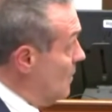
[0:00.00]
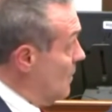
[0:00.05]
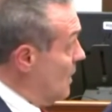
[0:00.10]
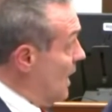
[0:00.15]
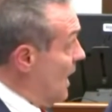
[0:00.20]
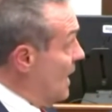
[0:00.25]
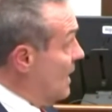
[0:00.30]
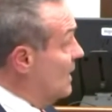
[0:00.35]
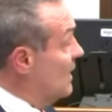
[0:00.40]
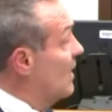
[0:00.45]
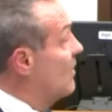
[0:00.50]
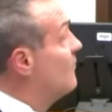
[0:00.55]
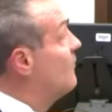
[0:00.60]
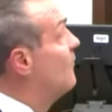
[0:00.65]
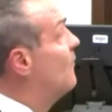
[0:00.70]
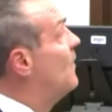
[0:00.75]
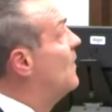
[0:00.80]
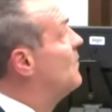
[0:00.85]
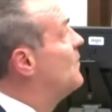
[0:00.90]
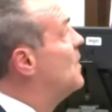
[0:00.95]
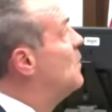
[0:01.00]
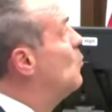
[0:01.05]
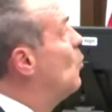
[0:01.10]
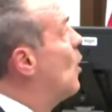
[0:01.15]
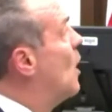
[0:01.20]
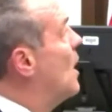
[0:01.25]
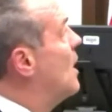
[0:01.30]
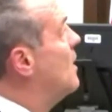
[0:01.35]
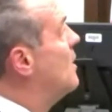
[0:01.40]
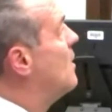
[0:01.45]
At
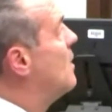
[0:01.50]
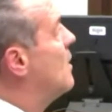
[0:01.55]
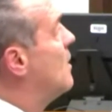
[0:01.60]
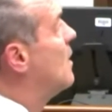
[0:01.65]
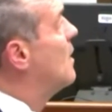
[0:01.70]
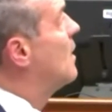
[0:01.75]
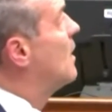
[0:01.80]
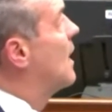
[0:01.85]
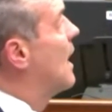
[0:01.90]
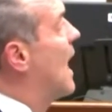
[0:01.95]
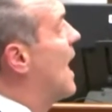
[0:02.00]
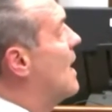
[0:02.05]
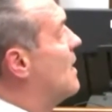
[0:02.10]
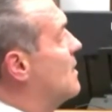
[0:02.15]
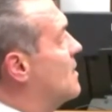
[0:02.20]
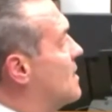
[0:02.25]
11:51, Kyle has